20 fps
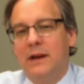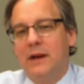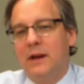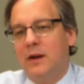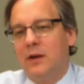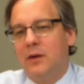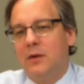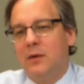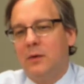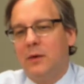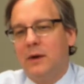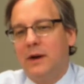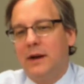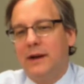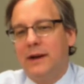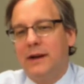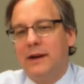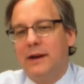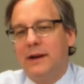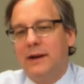Oh,
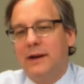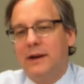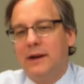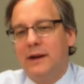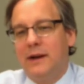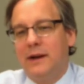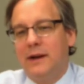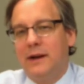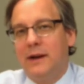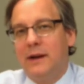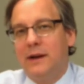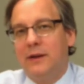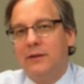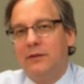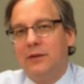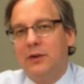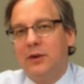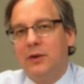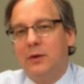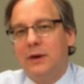I have
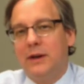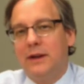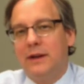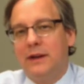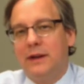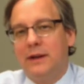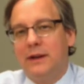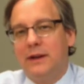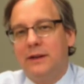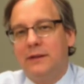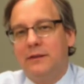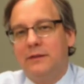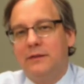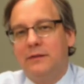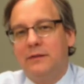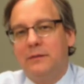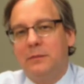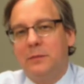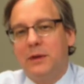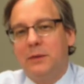no idea if
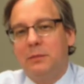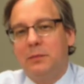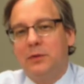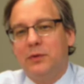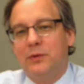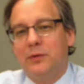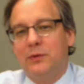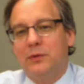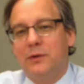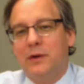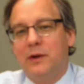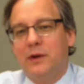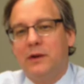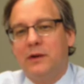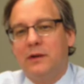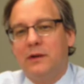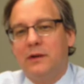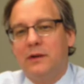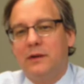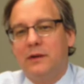people who are